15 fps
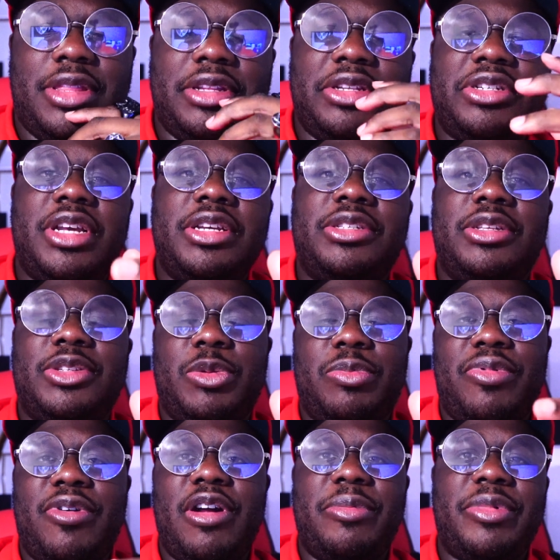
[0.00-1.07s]
Justice
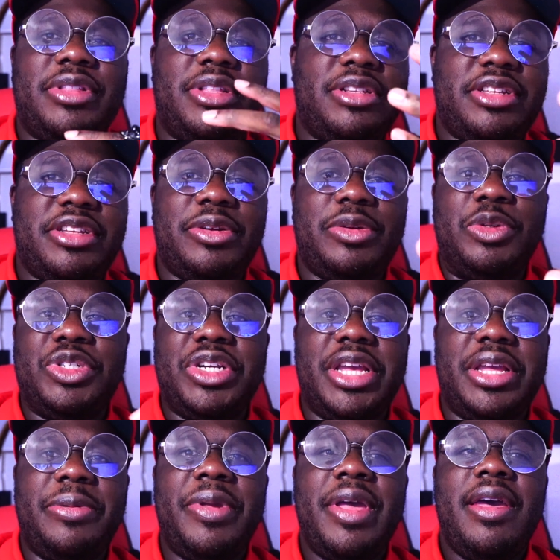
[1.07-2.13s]
Department, the
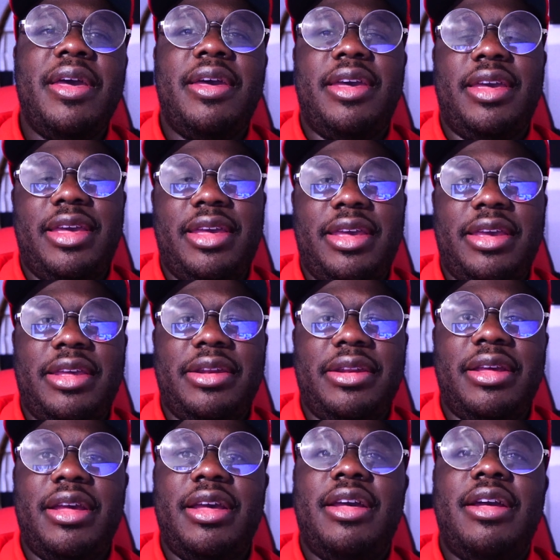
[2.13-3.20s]
DOJ,
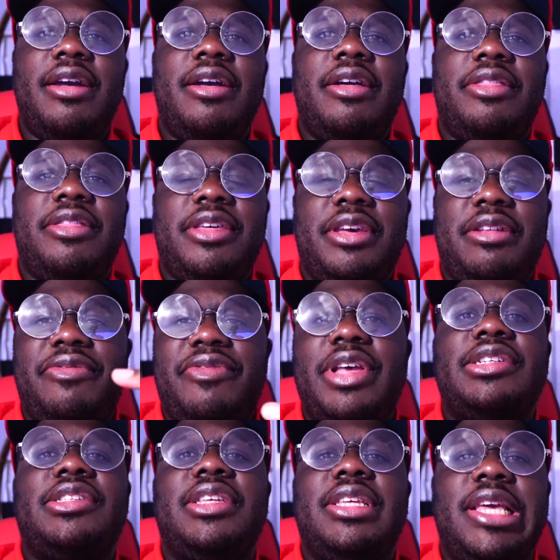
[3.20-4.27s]
in the
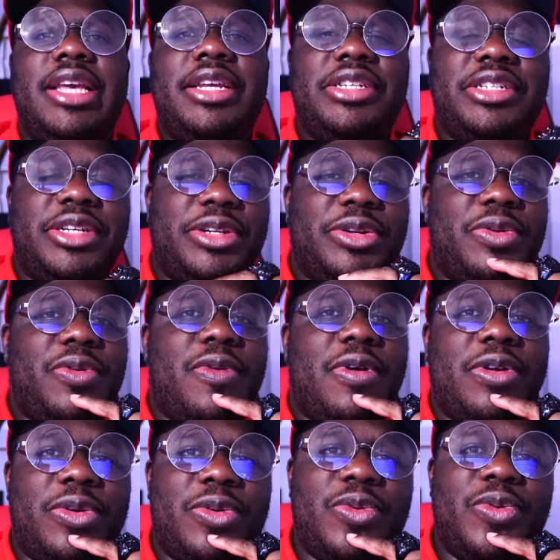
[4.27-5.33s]
investigation
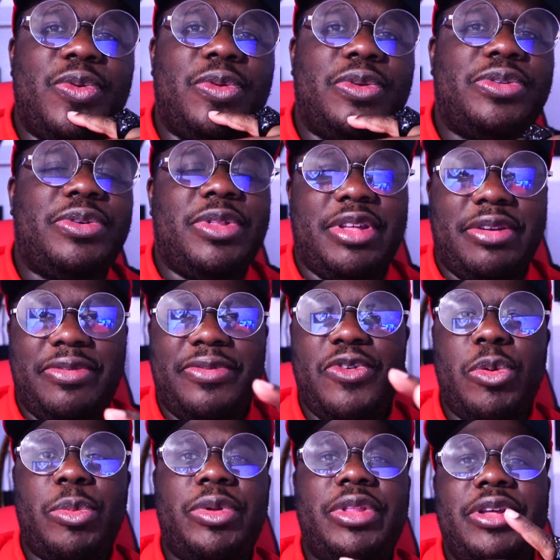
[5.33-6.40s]
on Google. So they're
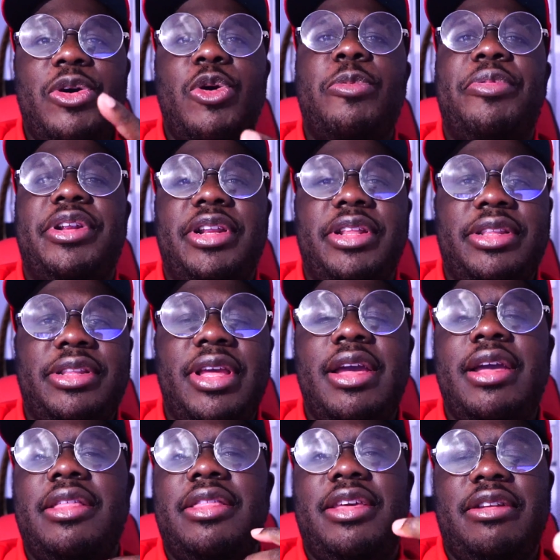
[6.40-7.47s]
formally opening
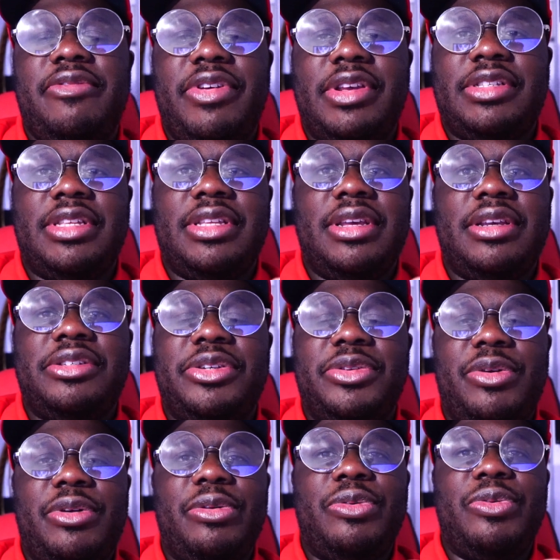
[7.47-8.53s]
the
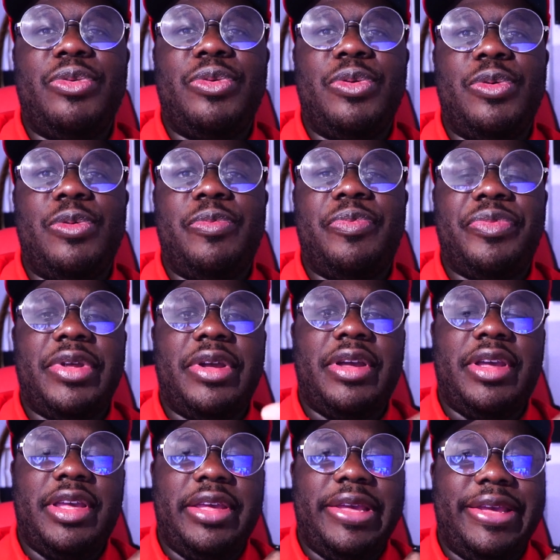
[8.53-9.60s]
investigation on Google,
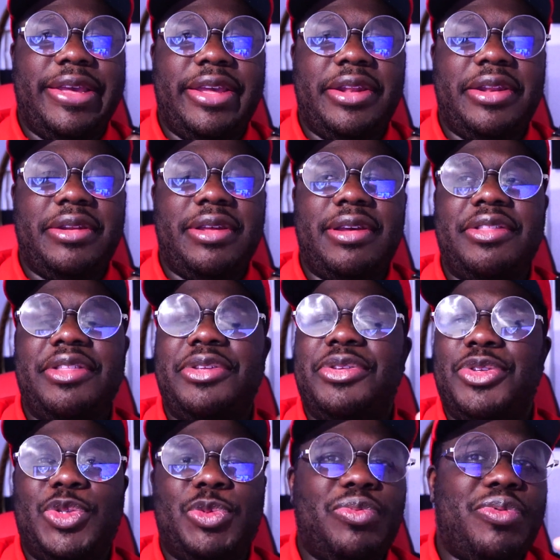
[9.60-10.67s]
and
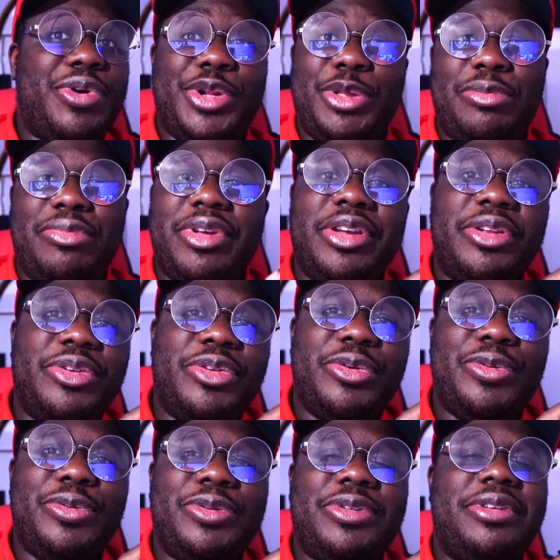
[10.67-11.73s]
this is pretty big
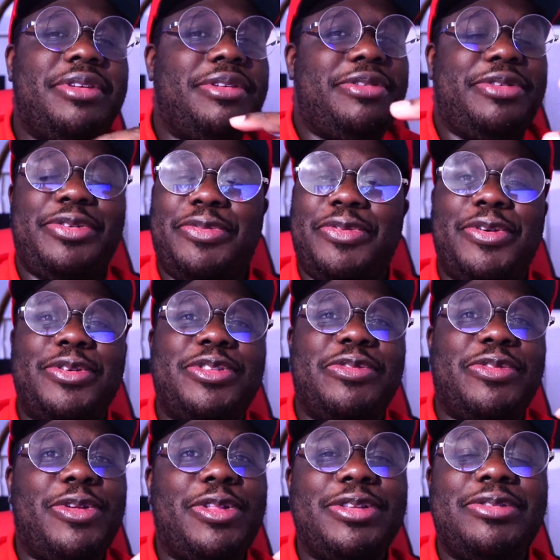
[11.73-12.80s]
news. First
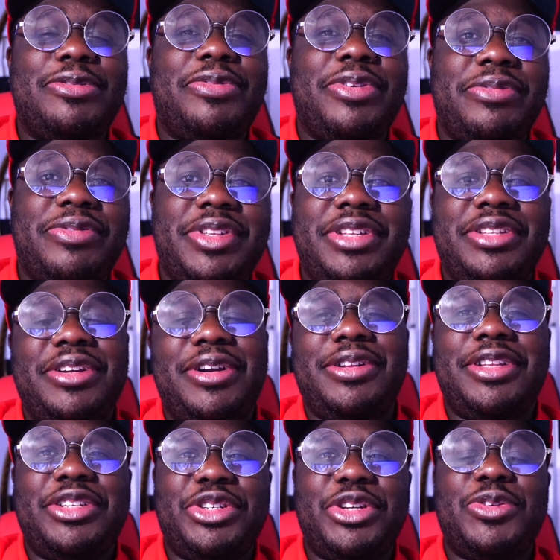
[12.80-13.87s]
of all, it's 50
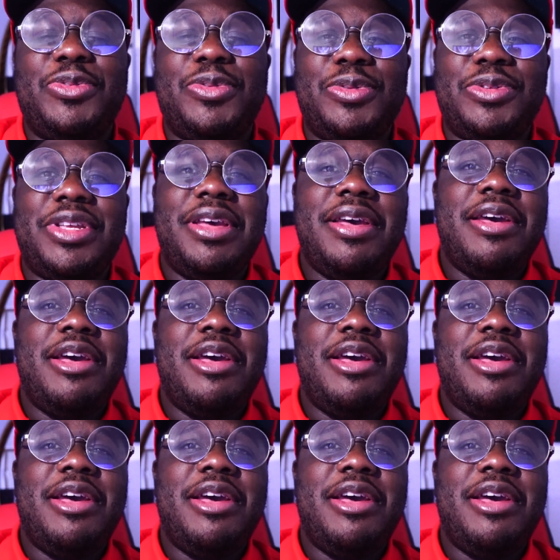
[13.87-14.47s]
attorney generals,